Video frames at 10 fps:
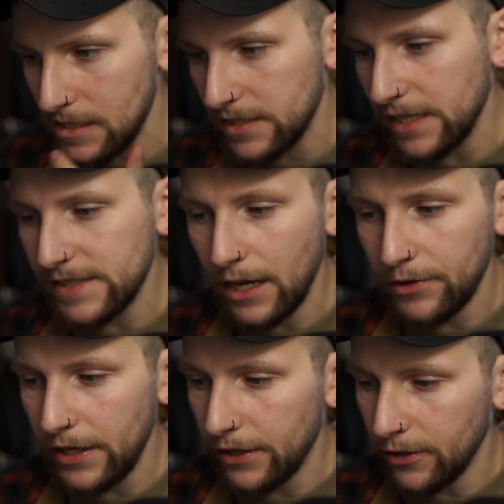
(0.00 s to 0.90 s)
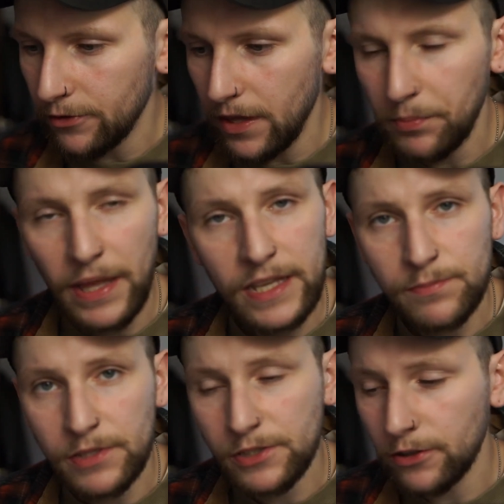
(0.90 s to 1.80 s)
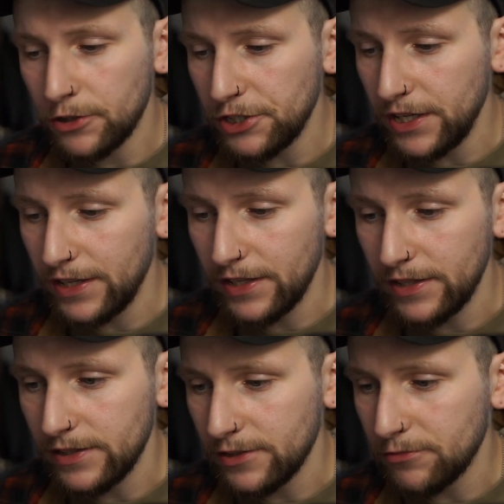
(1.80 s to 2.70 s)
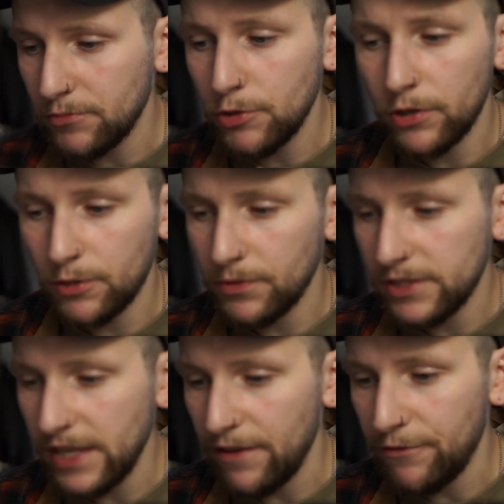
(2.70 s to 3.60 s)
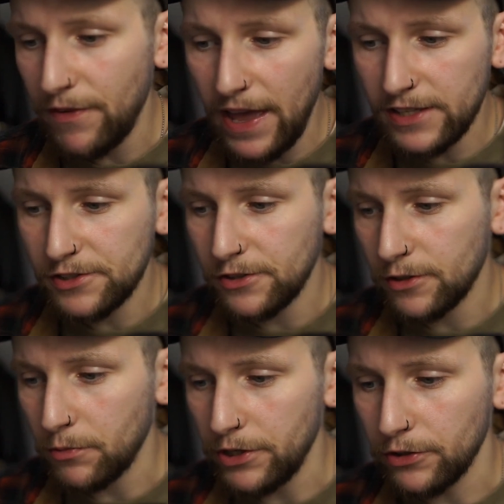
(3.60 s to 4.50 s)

It says down here that Plasma Search is 200% faster when